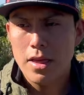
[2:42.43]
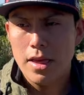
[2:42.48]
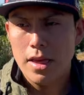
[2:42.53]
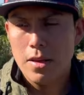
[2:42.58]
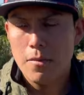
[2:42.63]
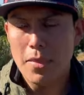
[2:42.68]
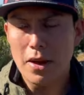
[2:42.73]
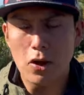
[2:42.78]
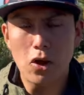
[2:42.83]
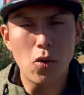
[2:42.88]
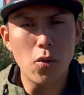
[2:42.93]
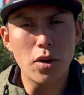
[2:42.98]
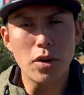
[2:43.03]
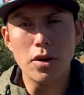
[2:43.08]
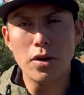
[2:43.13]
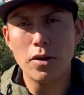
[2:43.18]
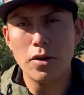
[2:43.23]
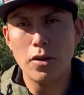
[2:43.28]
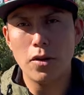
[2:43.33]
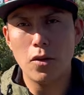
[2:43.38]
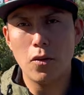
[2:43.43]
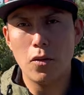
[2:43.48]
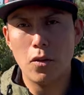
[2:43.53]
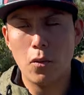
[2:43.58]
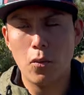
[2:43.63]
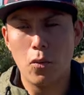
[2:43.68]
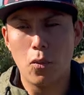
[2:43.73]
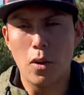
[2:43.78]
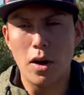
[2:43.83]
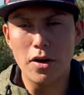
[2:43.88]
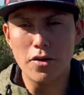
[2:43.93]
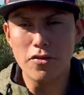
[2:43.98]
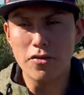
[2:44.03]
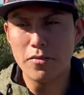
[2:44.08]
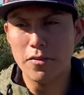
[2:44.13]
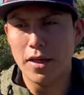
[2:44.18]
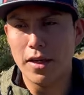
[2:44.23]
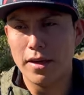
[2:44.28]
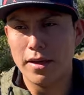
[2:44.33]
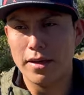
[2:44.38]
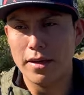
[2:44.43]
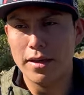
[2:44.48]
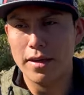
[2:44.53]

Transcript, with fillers: my coworker would watch him like